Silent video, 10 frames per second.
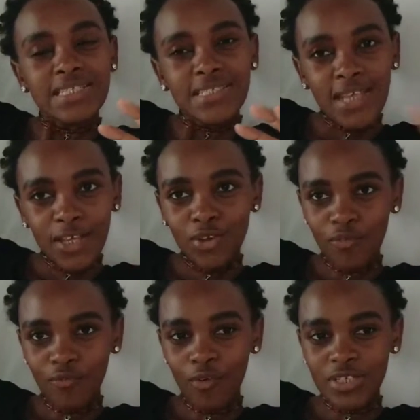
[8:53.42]
take
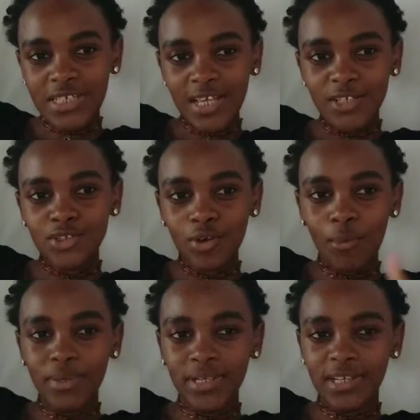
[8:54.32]
your vote let
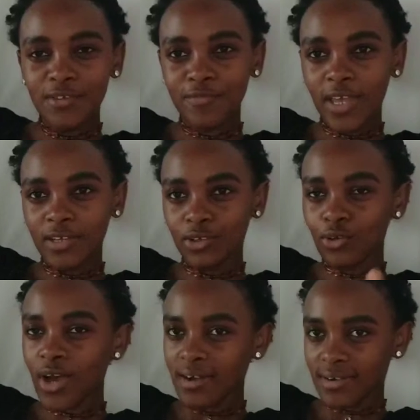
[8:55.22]
your belief and
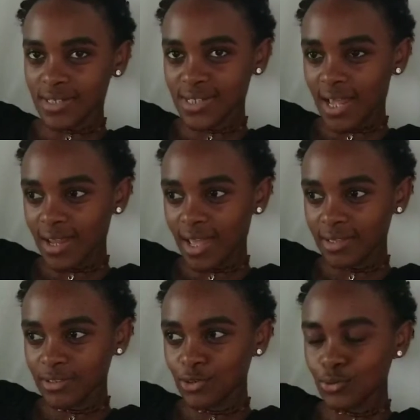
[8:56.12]
your character
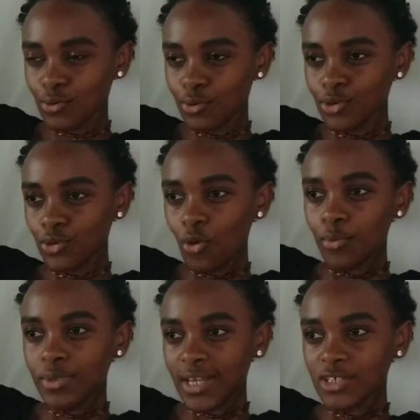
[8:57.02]
align you know
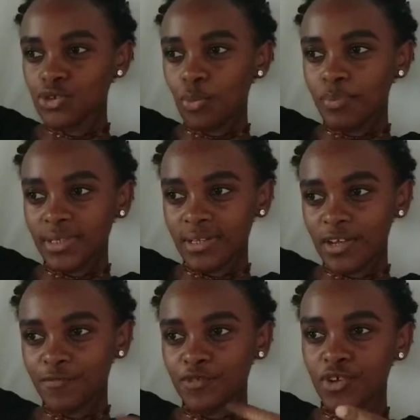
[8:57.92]
your let your
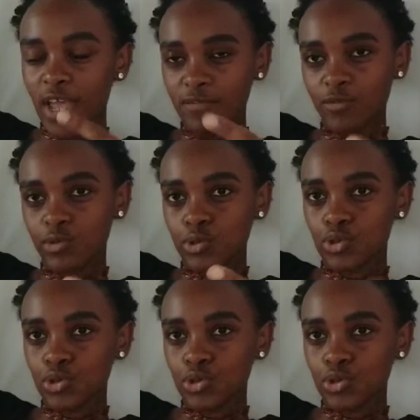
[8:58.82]
belief drive you to